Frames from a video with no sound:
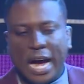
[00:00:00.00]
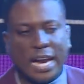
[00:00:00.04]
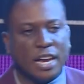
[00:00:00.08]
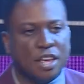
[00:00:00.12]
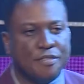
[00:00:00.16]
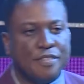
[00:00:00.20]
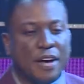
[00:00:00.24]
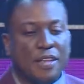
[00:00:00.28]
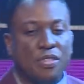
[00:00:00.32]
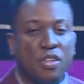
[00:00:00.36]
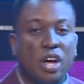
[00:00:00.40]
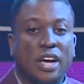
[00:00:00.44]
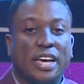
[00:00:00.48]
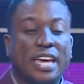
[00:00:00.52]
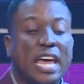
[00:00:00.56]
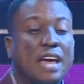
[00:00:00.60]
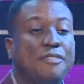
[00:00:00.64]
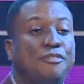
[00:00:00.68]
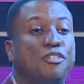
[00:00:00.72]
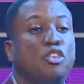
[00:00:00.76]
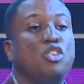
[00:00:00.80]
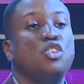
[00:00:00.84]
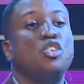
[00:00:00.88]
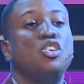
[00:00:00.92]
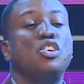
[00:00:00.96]
And if you're not
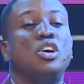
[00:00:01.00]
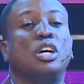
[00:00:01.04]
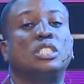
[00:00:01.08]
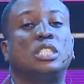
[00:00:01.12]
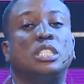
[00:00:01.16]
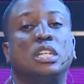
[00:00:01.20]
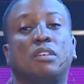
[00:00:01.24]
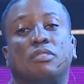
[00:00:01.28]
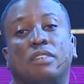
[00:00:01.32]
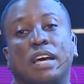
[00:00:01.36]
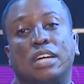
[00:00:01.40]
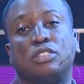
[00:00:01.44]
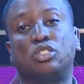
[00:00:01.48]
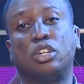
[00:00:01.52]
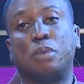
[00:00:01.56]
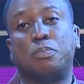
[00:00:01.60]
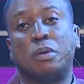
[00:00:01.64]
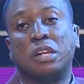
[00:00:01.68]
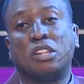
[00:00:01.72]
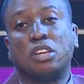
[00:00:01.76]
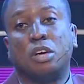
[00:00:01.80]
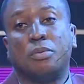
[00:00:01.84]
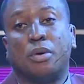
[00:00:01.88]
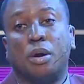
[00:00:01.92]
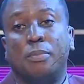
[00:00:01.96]
careful, you yourself get to
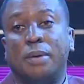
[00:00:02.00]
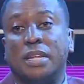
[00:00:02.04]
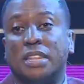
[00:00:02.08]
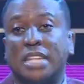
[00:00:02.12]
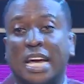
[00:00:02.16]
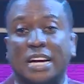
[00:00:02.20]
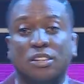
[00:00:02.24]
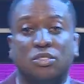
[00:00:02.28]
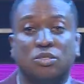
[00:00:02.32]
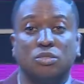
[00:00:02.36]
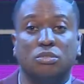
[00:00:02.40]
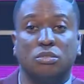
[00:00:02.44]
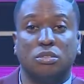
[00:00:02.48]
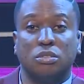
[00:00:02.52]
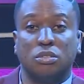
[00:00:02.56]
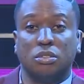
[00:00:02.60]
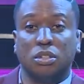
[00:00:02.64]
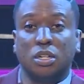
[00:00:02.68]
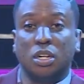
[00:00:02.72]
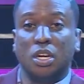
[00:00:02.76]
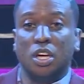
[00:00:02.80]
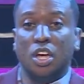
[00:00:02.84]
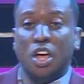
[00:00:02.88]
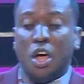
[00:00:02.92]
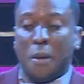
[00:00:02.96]
a place where you become entitled,
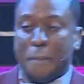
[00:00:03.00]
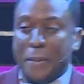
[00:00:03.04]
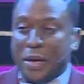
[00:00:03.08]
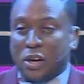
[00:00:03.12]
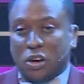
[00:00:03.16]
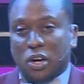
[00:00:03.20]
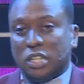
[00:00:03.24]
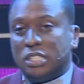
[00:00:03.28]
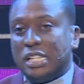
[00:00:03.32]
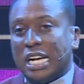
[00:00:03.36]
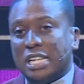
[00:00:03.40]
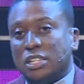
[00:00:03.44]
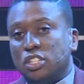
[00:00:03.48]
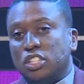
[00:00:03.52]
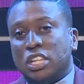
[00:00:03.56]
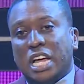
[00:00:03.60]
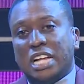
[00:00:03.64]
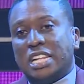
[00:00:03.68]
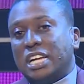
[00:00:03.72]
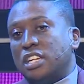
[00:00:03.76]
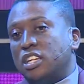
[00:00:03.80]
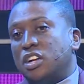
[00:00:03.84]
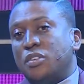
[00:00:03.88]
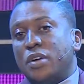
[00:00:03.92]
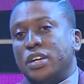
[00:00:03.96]
because
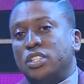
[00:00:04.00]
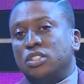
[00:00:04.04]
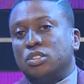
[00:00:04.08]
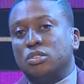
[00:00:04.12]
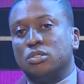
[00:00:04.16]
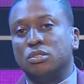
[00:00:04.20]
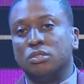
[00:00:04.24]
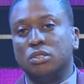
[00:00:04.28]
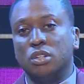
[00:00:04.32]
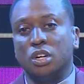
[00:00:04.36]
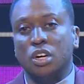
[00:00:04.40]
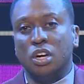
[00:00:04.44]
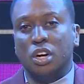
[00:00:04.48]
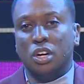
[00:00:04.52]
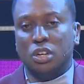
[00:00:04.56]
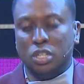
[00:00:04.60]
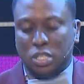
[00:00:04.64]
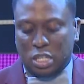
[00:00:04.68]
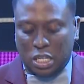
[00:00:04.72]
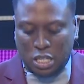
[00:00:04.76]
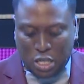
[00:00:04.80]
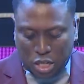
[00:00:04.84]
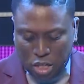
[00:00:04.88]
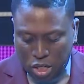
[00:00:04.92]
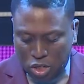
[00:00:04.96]
that's how they raise you.
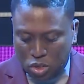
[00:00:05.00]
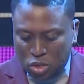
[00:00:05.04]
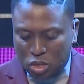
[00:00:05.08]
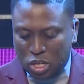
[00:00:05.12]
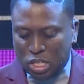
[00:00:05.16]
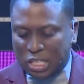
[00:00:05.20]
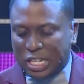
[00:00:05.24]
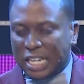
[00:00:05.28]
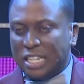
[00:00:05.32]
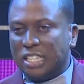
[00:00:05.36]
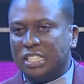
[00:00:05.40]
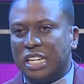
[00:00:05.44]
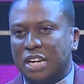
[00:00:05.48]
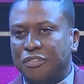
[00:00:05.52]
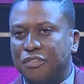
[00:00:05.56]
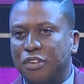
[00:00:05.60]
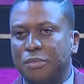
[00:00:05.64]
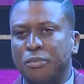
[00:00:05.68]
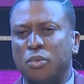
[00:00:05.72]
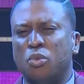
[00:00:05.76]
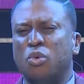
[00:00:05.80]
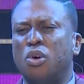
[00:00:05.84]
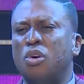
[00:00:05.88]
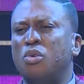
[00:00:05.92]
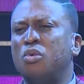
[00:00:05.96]
You say, they didn't do this and this
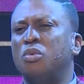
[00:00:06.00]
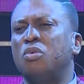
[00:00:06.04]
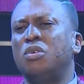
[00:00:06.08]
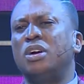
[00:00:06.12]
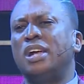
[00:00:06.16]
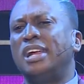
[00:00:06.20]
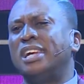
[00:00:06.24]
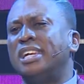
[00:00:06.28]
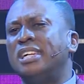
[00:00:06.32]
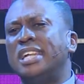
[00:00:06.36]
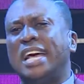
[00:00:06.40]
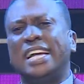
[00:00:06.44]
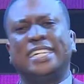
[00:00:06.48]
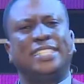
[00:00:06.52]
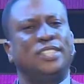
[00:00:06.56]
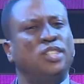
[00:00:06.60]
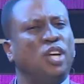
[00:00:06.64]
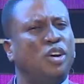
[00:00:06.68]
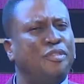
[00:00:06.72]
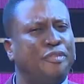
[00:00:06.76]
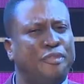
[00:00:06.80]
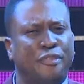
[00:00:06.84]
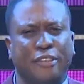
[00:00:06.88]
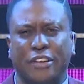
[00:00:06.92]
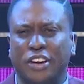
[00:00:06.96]
and for me.
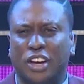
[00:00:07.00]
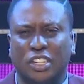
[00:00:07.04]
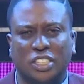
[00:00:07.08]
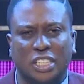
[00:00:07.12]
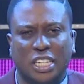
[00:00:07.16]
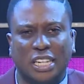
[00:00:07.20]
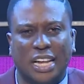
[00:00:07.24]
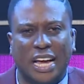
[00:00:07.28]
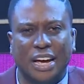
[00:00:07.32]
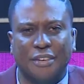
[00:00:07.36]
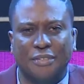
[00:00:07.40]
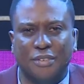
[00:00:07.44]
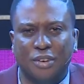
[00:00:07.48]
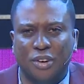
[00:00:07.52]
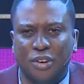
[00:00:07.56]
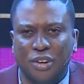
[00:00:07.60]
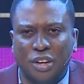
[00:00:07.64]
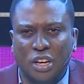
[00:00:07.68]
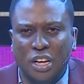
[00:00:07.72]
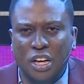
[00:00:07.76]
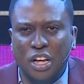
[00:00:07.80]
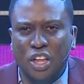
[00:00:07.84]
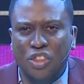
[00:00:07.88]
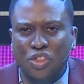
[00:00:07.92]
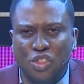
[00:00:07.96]
There's no free lunch in life.
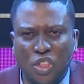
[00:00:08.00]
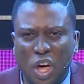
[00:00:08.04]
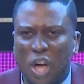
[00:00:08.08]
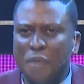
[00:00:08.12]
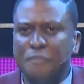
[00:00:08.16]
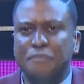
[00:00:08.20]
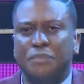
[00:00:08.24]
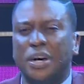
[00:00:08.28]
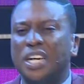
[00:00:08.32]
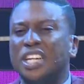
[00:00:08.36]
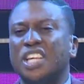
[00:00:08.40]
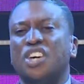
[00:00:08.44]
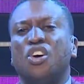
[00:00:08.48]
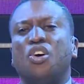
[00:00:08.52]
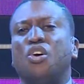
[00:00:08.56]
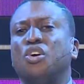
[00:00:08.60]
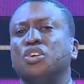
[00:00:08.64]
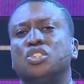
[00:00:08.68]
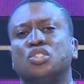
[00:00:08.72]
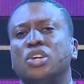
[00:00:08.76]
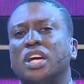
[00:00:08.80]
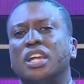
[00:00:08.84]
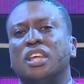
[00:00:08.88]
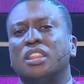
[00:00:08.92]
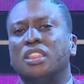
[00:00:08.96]
Oh. Nobody
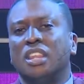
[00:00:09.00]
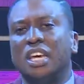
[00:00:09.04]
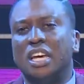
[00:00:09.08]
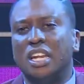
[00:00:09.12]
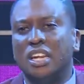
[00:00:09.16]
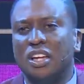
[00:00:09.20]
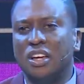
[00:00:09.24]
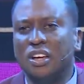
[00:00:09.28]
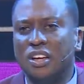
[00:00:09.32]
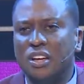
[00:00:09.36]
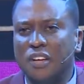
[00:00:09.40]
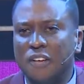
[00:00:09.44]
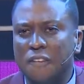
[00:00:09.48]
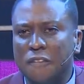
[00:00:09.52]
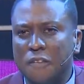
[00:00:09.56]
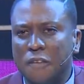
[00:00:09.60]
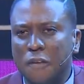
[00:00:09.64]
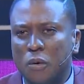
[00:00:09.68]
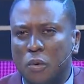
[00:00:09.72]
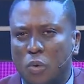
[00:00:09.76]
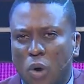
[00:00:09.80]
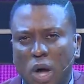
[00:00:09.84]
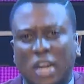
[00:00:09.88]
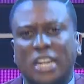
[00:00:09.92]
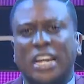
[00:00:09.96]
owes you anything.
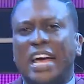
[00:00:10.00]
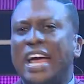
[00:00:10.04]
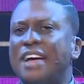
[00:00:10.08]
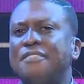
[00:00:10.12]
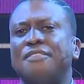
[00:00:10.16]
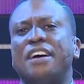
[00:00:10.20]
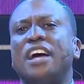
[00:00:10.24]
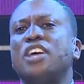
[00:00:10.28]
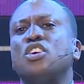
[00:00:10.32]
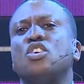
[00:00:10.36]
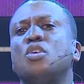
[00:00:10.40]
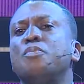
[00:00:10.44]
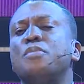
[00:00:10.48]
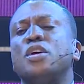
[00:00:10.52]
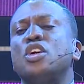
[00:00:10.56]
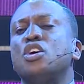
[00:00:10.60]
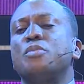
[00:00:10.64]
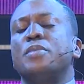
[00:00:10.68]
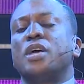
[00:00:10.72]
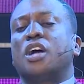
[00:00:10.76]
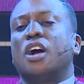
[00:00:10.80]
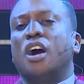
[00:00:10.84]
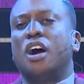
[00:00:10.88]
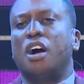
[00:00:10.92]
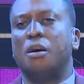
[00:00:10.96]
Whatever you
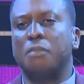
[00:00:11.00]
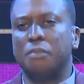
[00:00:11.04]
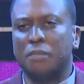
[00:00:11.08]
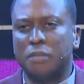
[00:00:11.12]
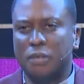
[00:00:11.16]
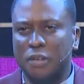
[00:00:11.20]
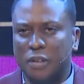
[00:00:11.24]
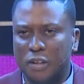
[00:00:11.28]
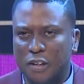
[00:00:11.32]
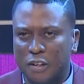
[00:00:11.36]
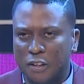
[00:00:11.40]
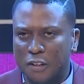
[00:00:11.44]
be, you become.